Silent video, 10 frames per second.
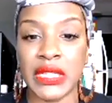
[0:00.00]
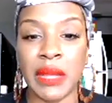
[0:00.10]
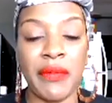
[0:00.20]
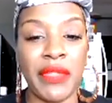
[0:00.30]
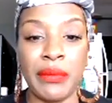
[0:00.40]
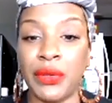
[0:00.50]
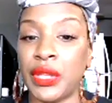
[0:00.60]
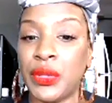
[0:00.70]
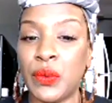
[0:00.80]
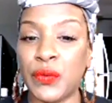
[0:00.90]
Some of them you can
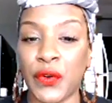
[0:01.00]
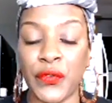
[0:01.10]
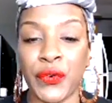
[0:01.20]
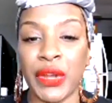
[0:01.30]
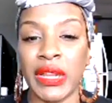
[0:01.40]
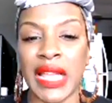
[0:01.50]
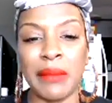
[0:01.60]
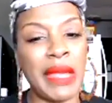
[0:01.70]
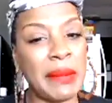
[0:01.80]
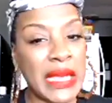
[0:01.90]
use for free, like
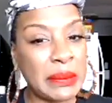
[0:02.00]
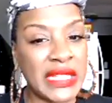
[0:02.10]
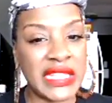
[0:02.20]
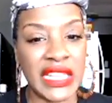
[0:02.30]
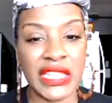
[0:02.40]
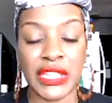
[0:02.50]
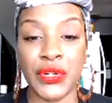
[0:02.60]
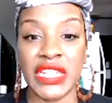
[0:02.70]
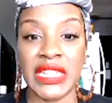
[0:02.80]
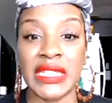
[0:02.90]
maybe up to 10
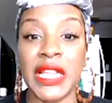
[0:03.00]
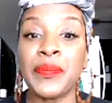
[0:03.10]
searches